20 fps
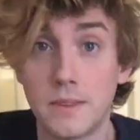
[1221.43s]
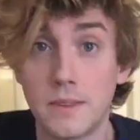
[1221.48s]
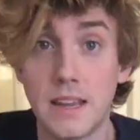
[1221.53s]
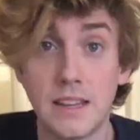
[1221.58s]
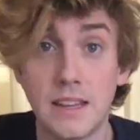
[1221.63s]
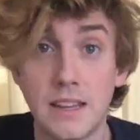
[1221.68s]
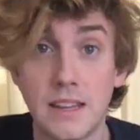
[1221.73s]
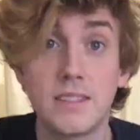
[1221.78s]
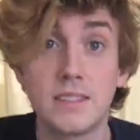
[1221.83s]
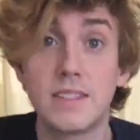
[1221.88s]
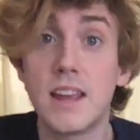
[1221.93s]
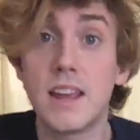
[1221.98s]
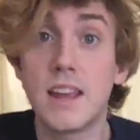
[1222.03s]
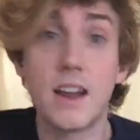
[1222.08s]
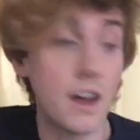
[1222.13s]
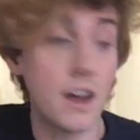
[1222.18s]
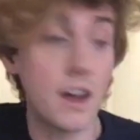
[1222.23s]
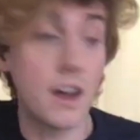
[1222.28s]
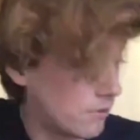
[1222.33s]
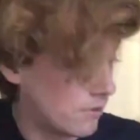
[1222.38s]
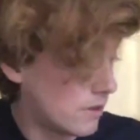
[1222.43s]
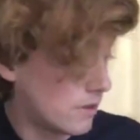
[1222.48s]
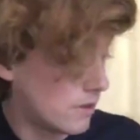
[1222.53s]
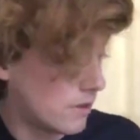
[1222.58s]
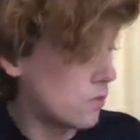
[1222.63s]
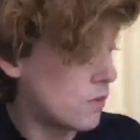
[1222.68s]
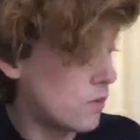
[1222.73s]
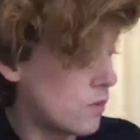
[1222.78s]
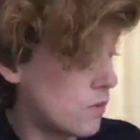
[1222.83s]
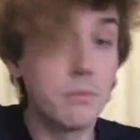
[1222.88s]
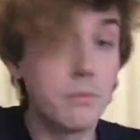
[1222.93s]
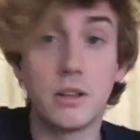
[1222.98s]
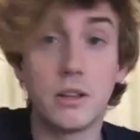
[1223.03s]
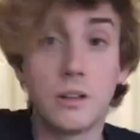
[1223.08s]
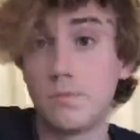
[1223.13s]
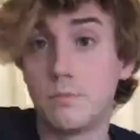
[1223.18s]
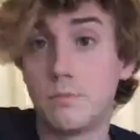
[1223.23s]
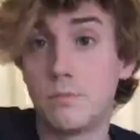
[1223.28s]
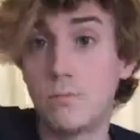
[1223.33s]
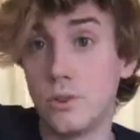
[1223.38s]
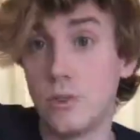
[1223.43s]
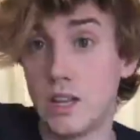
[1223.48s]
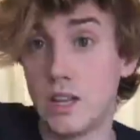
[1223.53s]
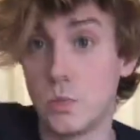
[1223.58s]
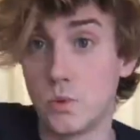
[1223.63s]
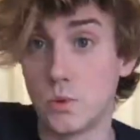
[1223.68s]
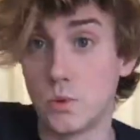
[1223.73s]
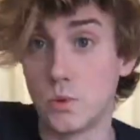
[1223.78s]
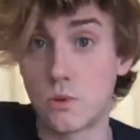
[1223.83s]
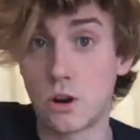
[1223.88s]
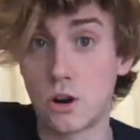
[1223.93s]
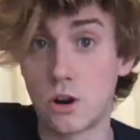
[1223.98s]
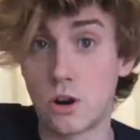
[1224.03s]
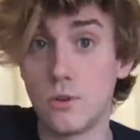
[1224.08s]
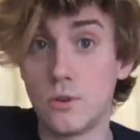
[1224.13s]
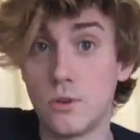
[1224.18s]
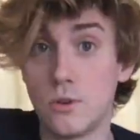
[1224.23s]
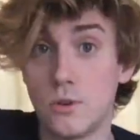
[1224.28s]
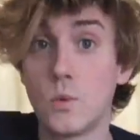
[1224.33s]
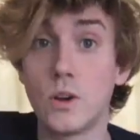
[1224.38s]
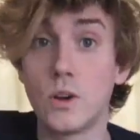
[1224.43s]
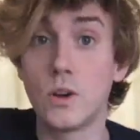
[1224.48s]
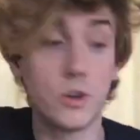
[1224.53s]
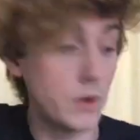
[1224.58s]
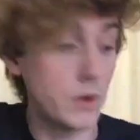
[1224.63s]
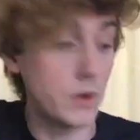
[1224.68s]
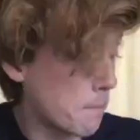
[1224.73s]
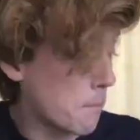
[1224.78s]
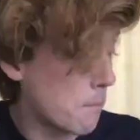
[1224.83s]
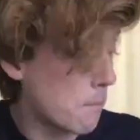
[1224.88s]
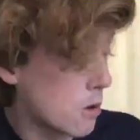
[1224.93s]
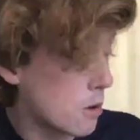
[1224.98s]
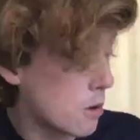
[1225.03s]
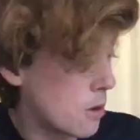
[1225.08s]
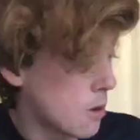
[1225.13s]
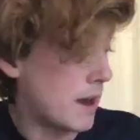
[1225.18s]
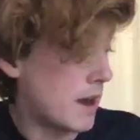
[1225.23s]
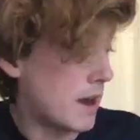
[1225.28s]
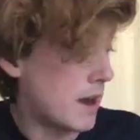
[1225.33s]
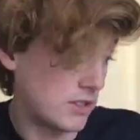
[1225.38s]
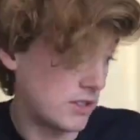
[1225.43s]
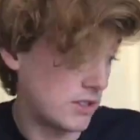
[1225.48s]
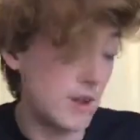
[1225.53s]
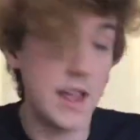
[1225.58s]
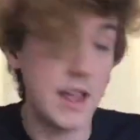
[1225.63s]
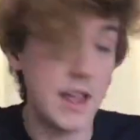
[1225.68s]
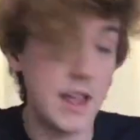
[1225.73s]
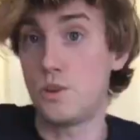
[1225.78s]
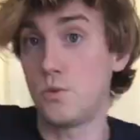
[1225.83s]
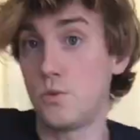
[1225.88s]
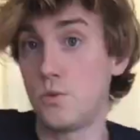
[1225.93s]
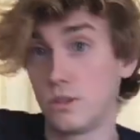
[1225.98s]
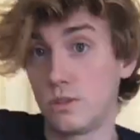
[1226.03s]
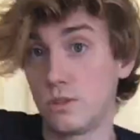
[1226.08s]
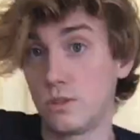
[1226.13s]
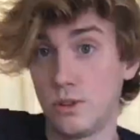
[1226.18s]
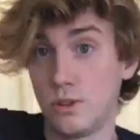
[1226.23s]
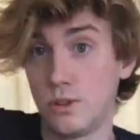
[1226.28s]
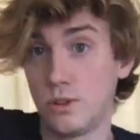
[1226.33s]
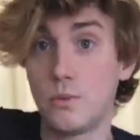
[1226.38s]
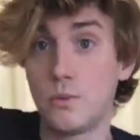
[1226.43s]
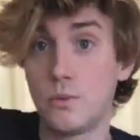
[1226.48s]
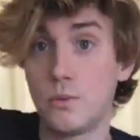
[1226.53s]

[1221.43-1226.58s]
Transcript: Instead of red plus blue equals purple, we're doing purple minus red equals blue.